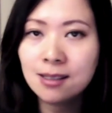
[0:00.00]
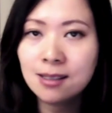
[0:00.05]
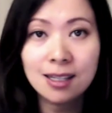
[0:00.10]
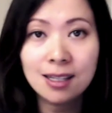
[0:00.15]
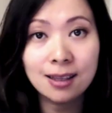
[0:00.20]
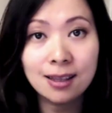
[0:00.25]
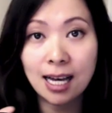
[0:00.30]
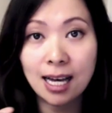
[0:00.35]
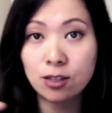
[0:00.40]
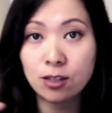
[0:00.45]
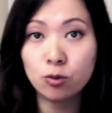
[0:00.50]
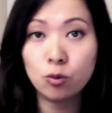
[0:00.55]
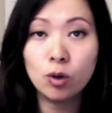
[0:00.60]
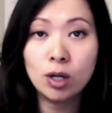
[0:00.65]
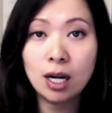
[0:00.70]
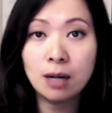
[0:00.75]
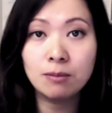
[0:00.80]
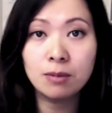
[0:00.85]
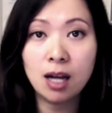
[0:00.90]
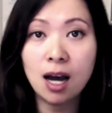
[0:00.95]
and that's what
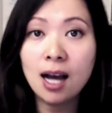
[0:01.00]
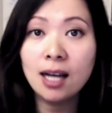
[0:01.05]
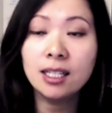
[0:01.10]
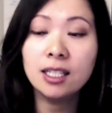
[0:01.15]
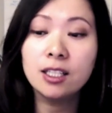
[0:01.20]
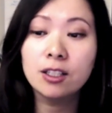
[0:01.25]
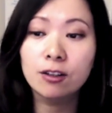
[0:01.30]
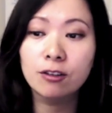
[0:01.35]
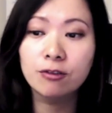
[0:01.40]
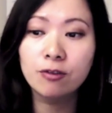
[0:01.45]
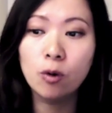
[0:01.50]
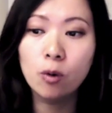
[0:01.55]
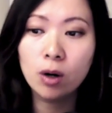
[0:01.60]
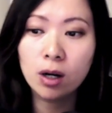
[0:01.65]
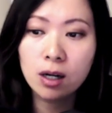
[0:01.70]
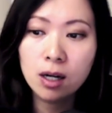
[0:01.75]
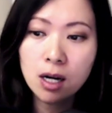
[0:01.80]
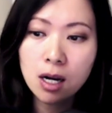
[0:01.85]
I'm not here for.